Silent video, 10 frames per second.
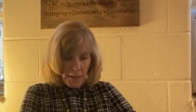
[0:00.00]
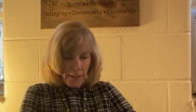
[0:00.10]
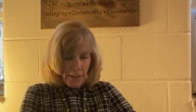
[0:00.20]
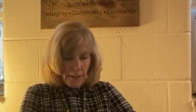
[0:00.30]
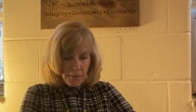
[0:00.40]

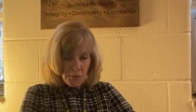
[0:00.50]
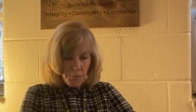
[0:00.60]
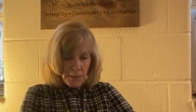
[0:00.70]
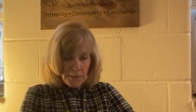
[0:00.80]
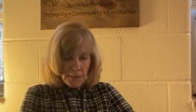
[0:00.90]
He gives
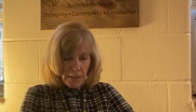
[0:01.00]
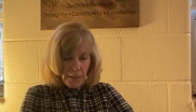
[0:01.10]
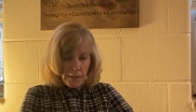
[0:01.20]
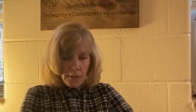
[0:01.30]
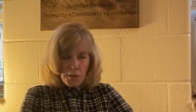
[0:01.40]
me a
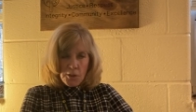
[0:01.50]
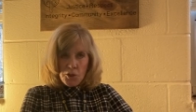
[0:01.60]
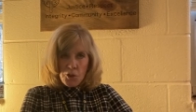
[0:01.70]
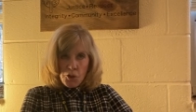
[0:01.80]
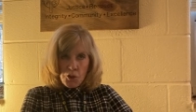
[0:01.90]
slight
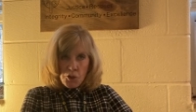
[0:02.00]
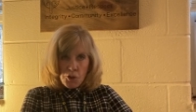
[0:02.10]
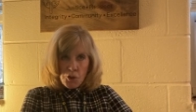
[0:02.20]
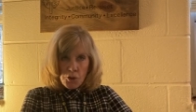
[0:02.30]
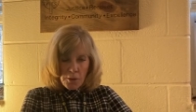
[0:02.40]

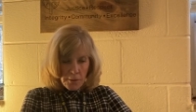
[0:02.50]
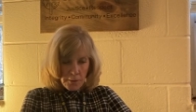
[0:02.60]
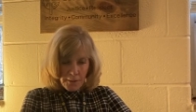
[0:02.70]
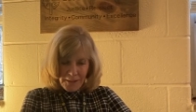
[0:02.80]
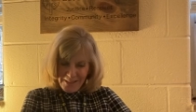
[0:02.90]
shh.
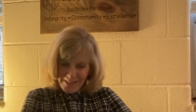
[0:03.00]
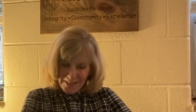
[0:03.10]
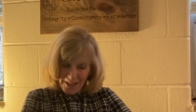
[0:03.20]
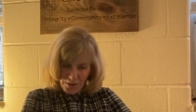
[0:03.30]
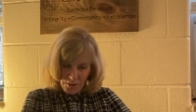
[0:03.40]
Is he
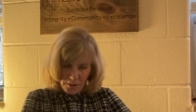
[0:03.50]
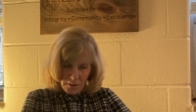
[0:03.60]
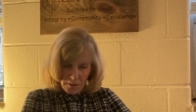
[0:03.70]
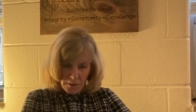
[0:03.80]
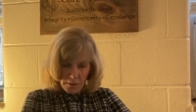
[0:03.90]
scared
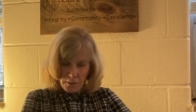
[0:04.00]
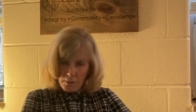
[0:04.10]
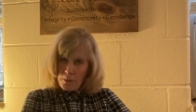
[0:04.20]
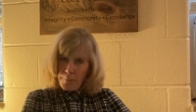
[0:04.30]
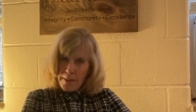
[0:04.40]

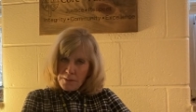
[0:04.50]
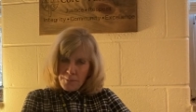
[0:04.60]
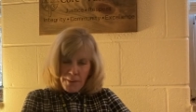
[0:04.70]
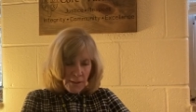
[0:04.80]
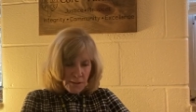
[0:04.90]
or about to
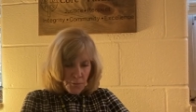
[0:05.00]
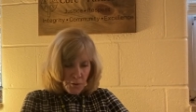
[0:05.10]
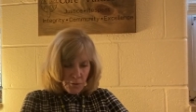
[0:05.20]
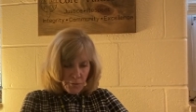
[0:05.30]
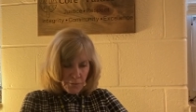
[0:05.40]
make his
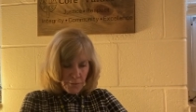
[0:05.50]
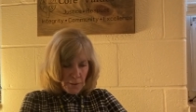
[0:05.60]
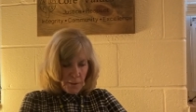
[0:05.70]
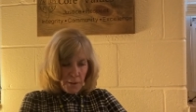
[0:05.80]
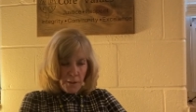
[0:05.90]
move?
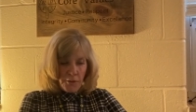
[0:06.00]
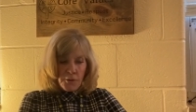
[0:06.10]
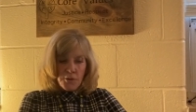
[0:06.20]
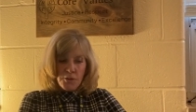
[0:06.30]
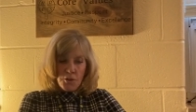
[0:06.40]

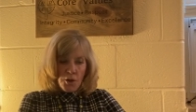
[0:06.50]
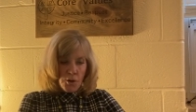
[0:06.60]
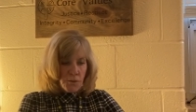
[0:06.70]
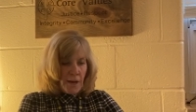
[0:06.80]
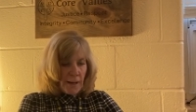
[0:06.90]
There's
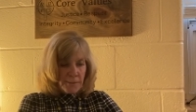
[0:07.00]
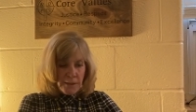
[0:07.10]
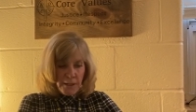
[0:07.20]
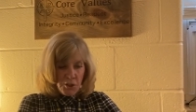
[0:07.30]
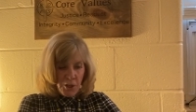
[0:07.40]
no time to
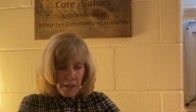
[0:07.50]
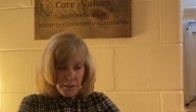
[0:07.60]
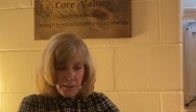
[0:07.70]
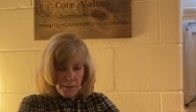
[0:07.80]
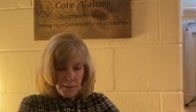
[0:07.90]
take
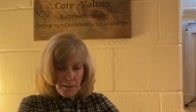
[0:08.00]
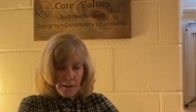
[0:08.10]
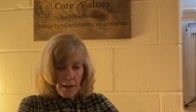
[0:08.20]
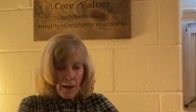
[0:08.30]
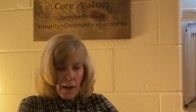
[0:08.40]
chances.
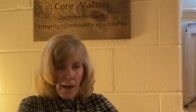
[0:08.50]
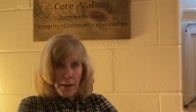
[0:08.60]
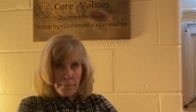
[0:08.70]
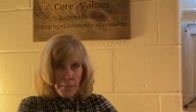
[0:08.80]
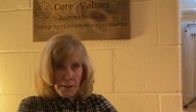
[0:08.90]
I
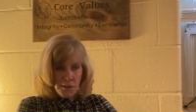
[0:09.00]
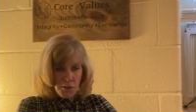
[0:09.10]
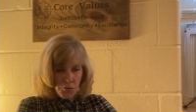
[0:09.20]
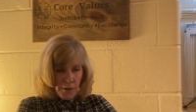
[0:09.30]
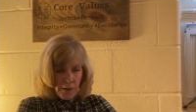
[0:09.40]
must
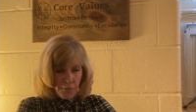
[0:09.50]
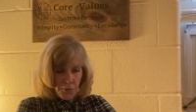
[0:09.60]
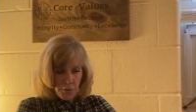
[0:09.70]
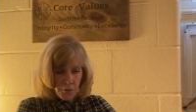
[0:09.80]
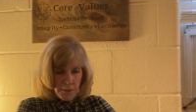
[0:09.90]
strike
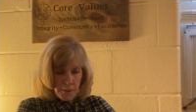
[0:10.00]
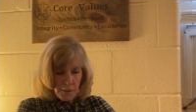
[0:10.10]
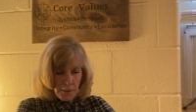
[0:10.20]
first.